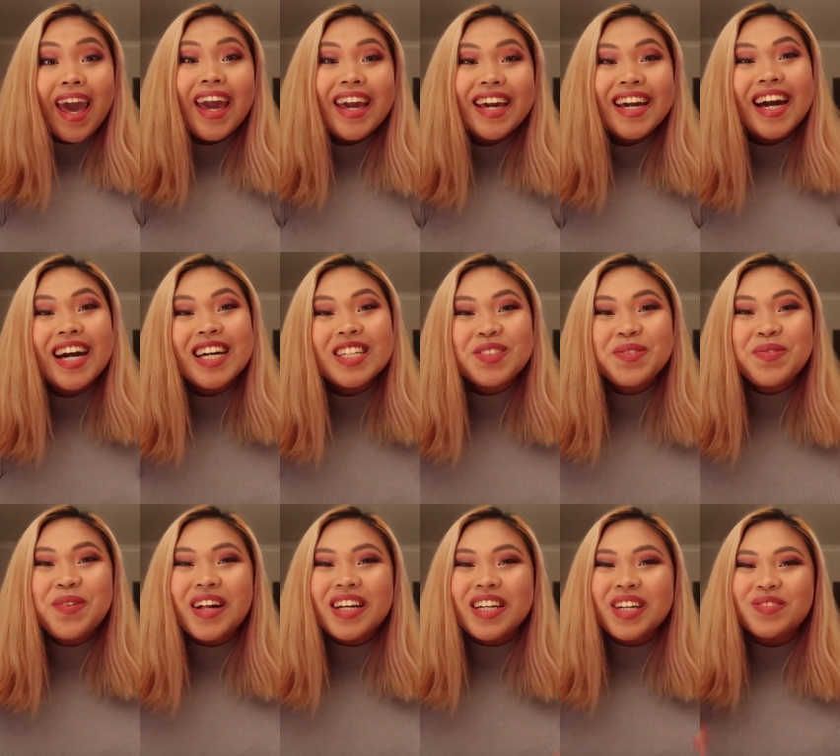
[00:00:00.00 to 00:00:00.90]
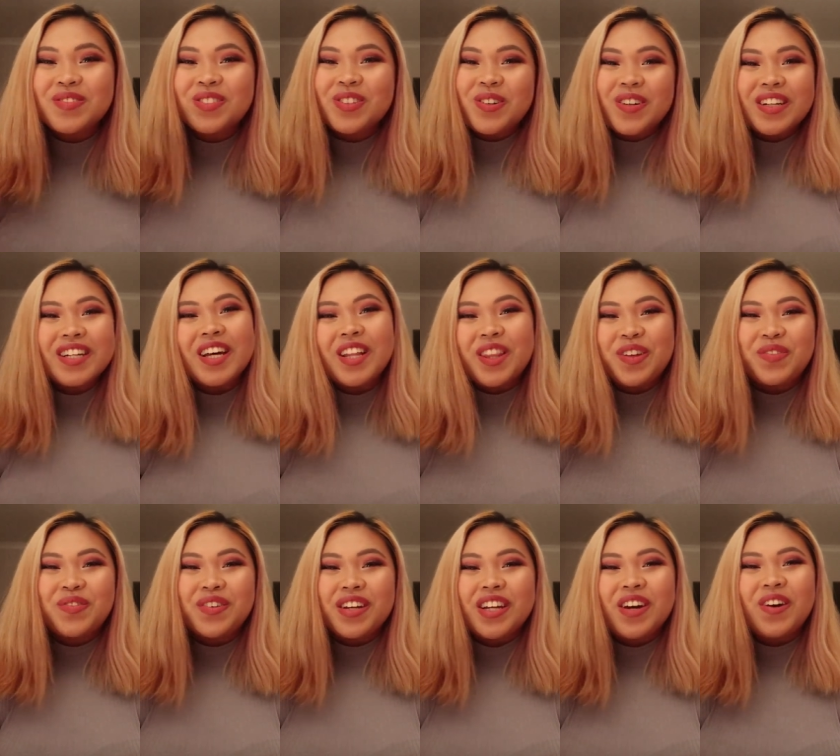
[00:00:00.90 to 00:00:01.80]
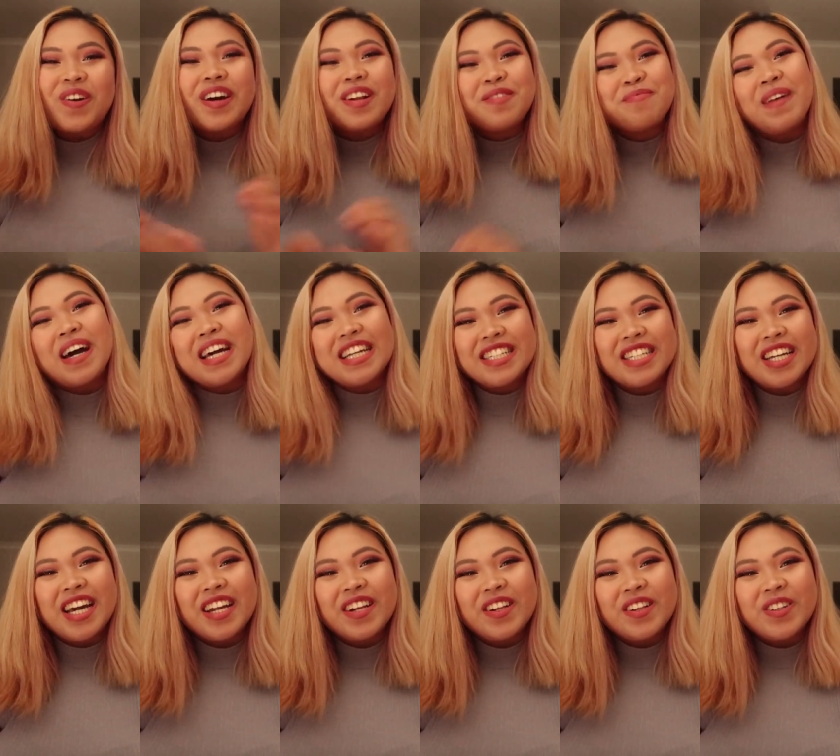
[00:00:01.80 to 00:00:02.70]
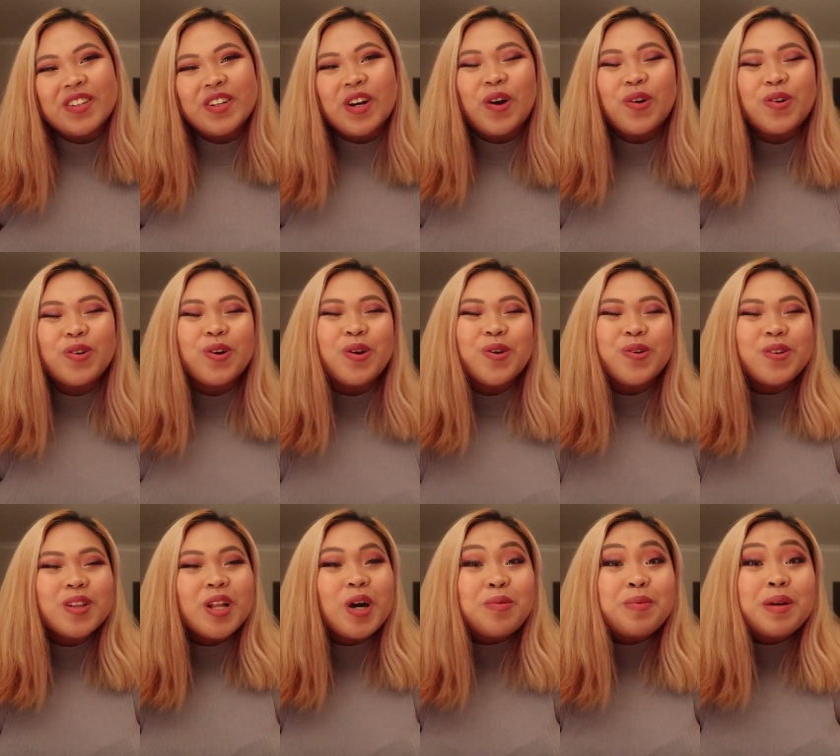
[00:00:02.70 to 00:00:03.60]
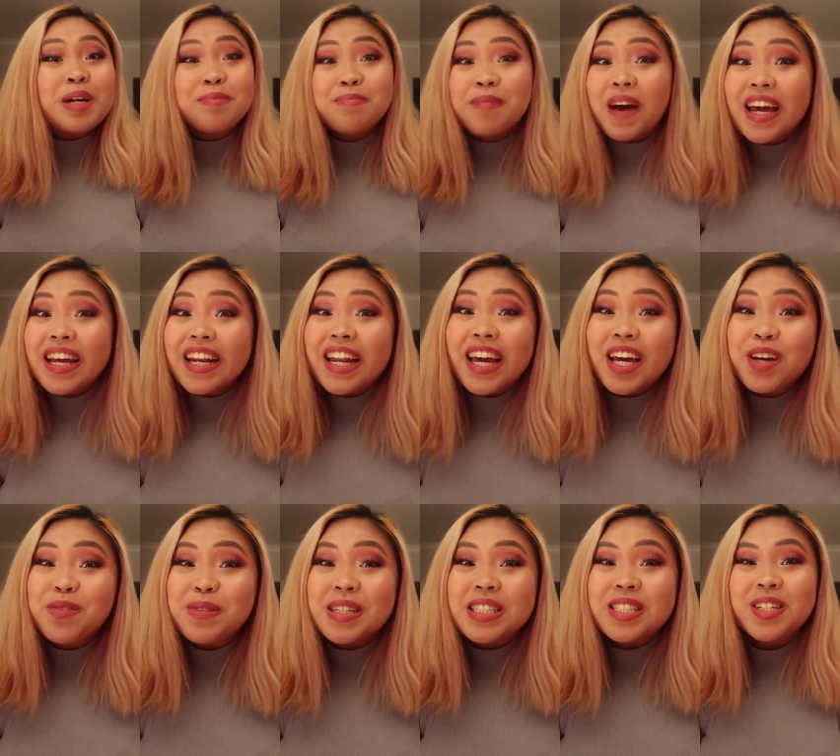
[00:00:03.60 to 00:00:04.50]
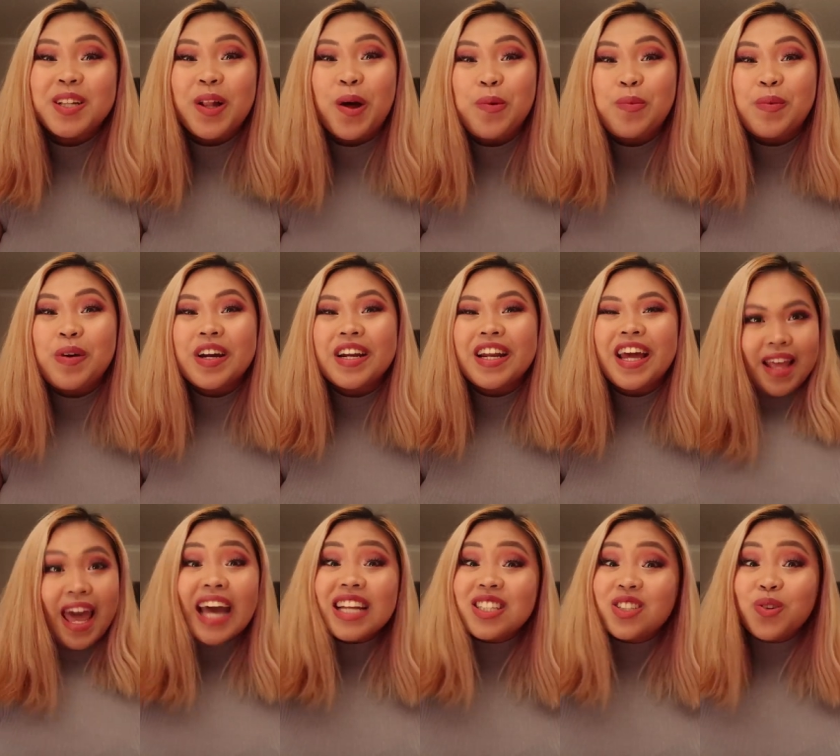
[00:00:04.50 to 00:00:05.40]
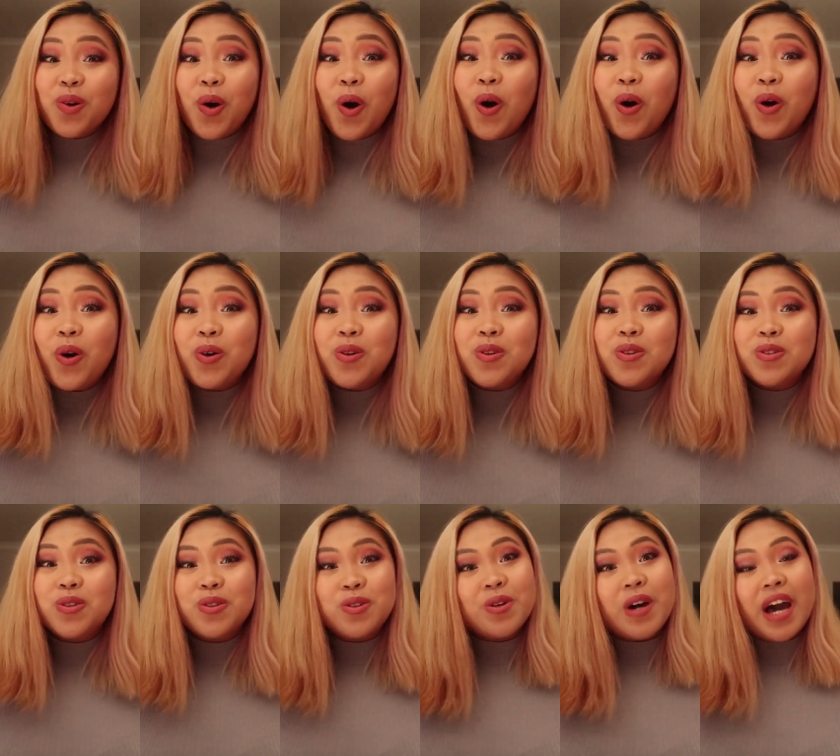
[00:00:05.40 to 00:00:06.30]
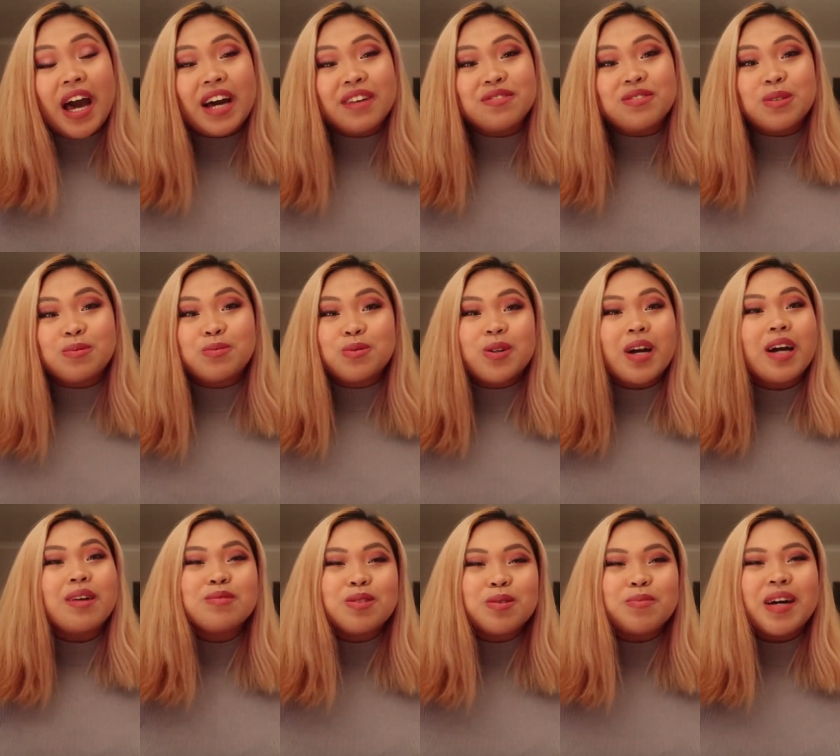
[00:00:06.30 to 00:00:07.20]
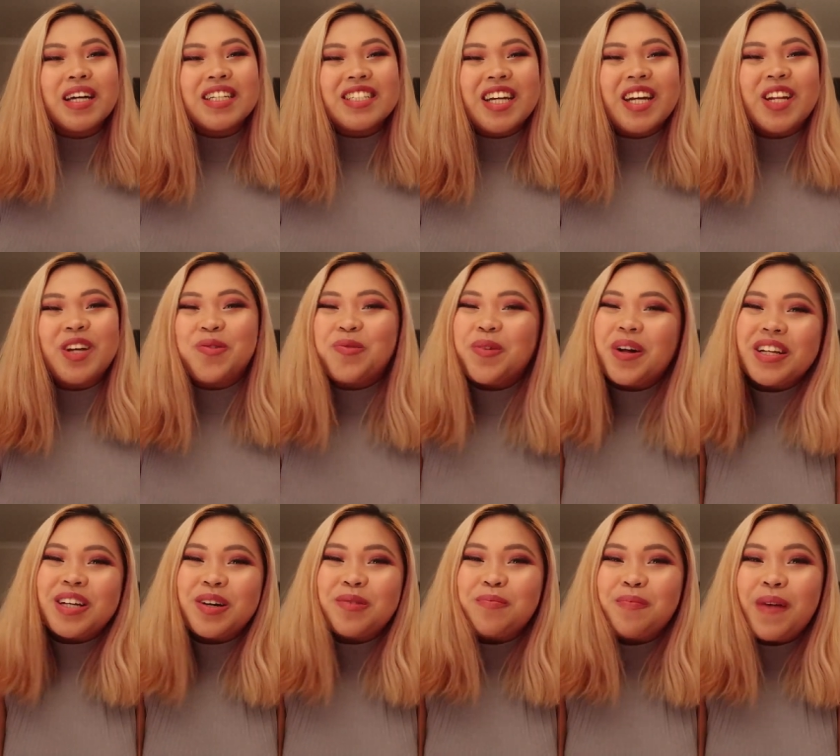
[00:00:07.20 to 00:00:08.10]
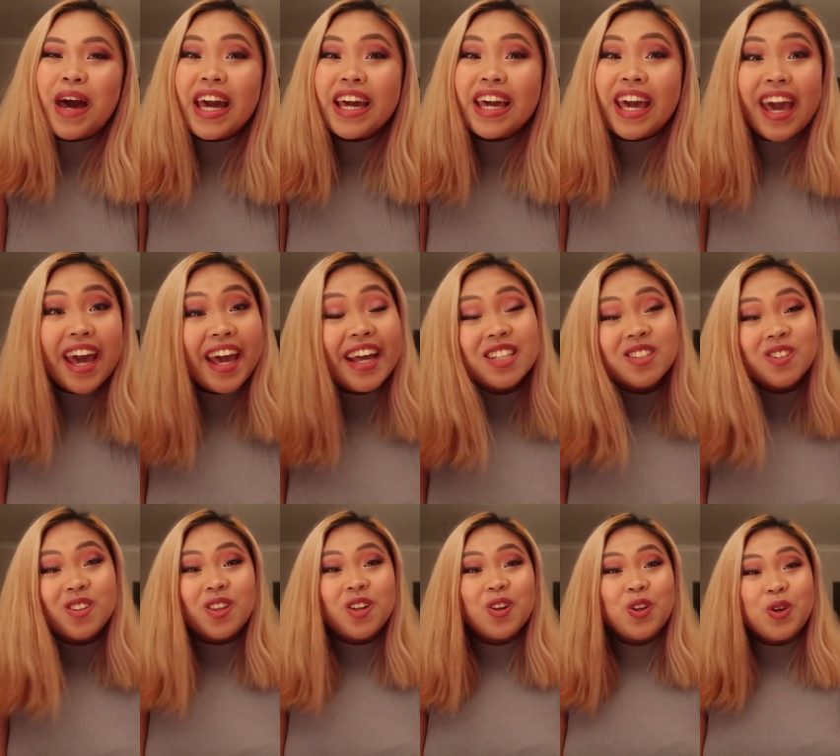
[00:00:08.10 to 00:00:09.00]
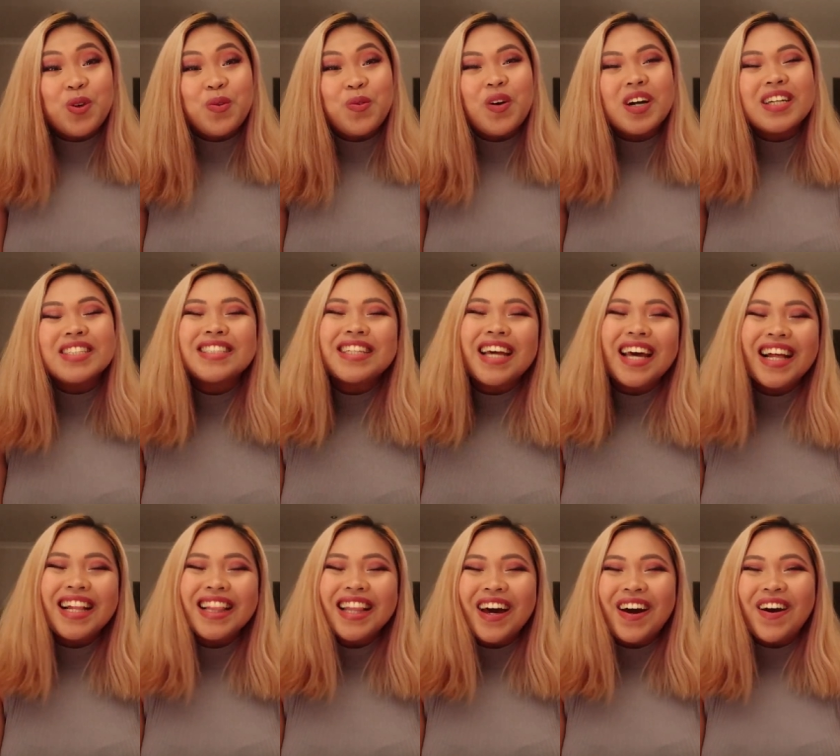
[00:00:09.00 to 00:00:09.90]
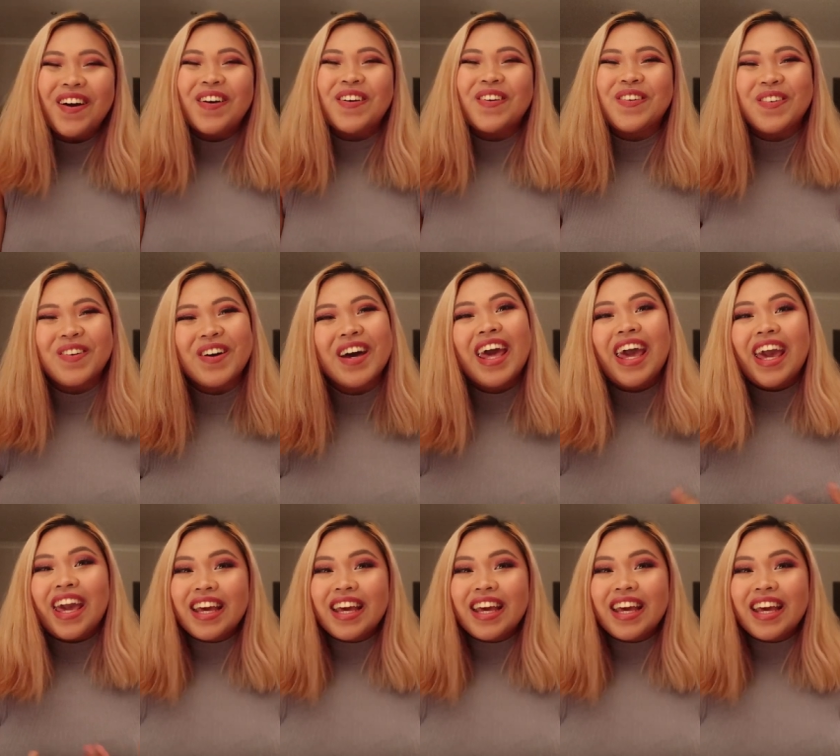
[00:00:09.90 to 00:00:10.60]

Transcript: Hey guys, welcome to another video in my channel Go Grow Glowbern. My name is Glowbern, and to all who have subscribed to my channel, welcome back and to the new ones, hello!